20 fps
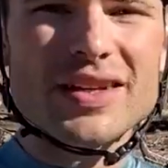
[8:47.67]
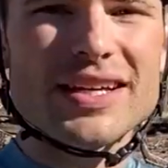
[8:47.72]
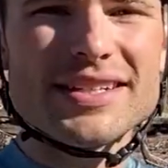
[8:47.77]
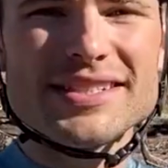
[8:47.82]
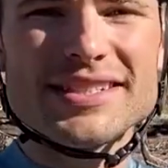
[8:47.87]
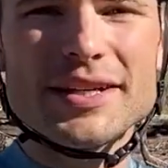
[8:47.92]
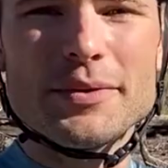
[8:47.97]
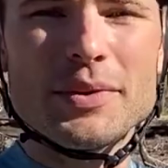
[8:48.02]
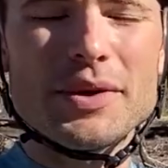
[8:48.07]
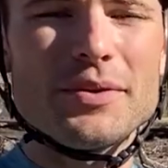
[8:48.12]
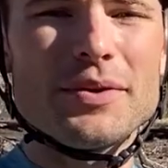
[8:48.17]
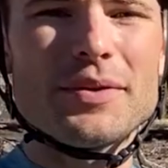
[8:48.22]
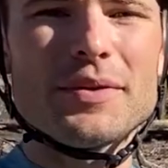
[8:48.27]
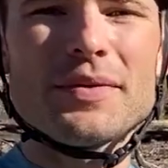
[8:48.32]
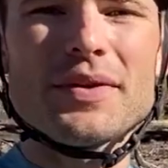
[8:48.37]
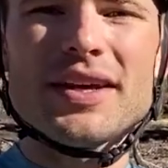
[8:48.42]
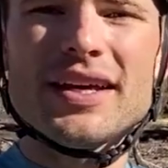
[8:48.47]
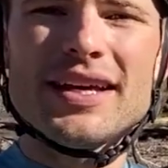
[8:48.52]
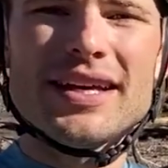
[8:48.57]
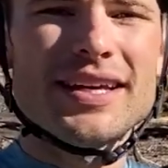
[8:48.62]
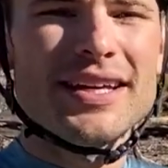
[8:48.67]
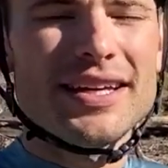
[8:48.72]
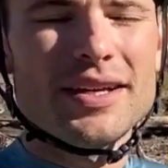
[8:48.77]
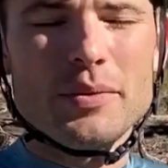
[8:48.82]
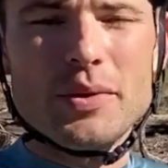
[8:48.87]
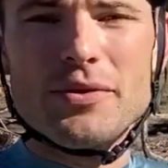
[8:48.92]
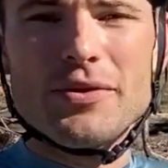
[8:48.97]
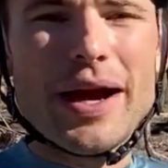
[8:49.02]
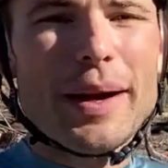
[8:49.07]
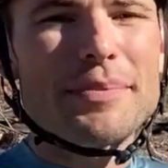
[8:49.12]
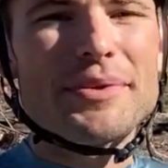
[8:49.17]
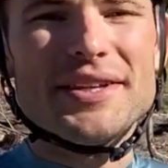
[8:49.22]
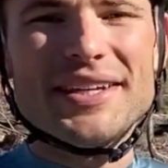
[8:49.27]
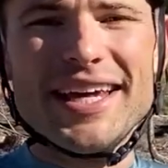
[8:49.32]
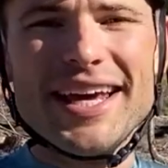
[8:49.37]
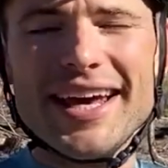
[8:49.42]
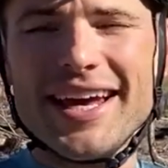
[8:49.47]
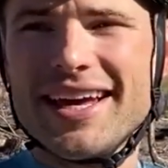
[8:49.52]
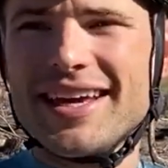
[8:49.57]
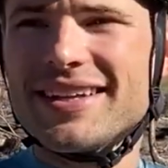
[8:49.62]
See, we wrapped the
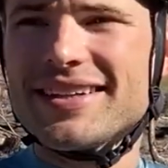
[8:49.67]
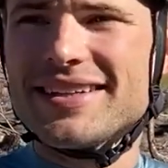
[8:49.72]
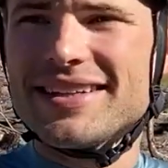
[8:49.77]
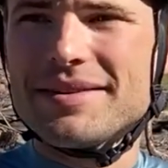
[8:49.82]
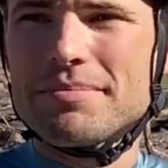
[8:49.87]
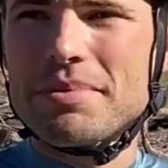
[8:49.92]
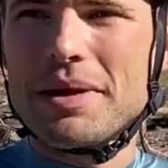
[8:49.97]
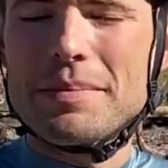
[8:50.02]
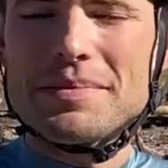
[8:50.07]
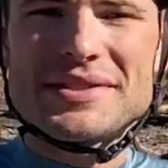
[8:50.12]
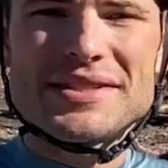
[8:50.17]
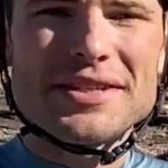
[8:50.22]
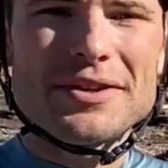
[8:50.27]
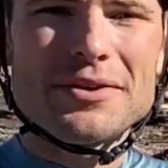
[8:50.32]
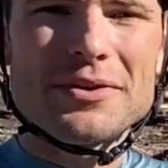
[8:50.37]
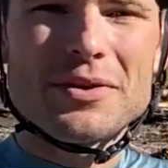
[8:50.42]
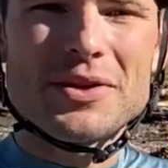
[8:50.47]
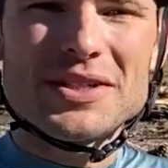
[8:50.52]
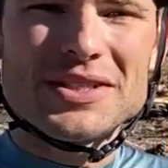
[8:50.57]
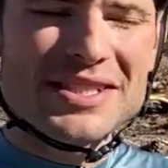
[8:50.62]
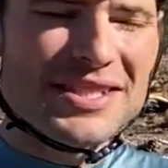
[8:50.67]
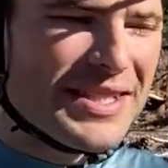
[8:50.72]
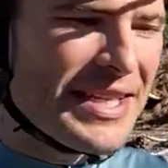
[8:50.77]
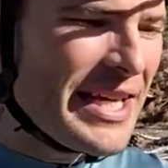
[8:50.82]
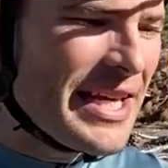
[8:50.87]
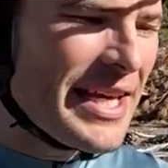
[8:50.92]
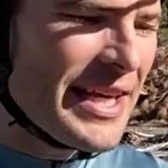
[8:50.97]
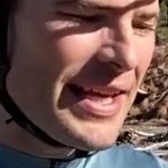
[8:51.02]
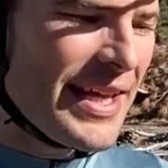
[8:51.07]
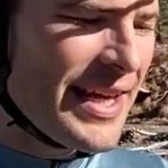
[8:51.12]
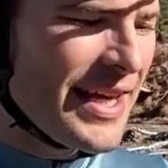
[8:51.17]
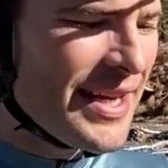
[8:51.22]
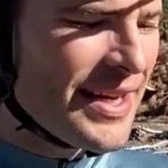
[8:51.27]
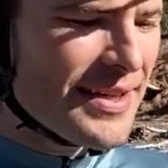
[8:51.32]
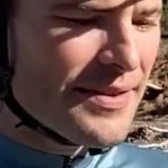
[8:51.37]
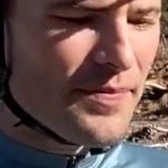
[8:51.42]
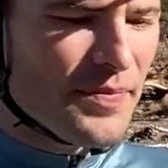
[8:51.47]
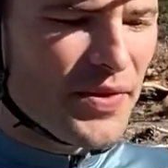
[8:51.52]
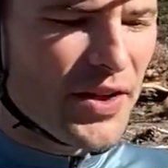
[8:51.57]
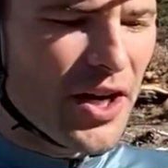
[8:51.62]
day, but I'm still sneaking
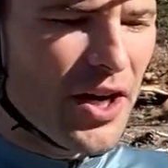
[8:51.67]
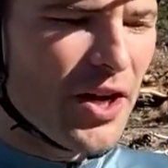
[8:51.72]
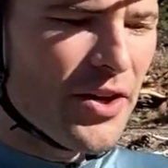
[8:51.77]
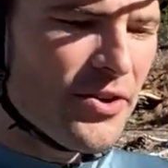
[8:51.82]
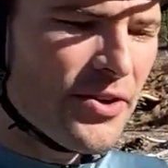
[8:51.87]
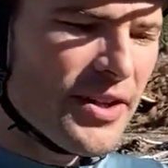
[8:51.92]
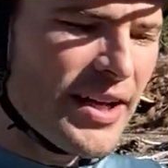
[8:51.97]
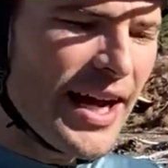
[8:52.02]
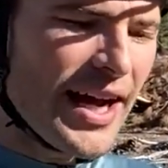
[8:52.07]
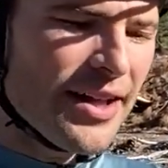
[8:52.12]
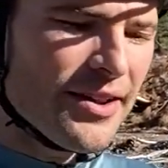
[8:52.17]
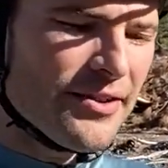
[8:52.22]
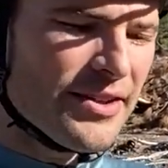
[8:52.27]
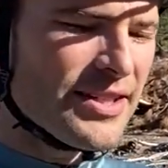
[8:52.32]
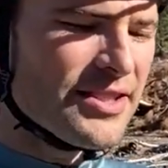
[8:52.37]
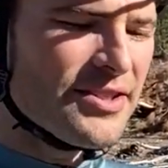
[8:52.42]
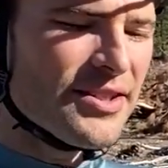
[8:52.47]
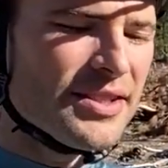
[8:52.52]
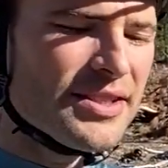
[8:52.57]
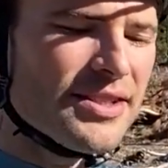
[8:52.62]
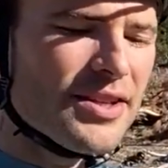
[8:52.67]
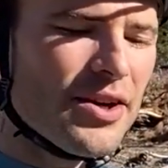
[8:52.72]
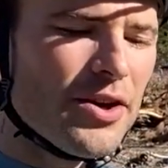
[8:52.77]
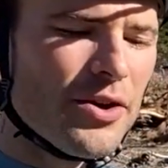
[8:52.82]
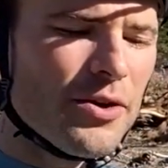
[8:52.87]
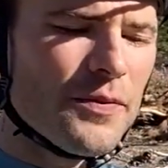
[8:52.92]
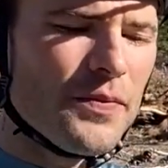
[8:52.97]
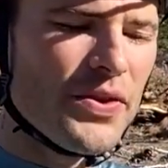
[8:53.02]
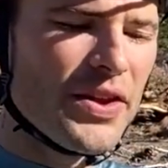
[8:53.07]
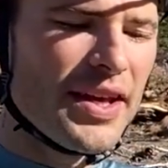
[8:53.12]
in 100 calories just so,